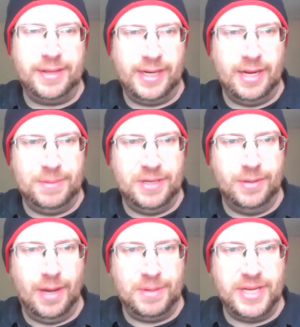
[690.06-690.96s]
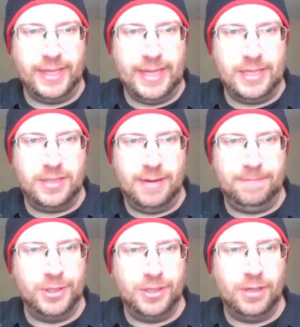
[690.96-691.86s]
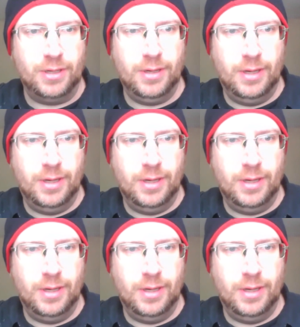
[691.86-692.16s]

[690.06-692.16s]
I think I'd be I'd be taking that step for sure.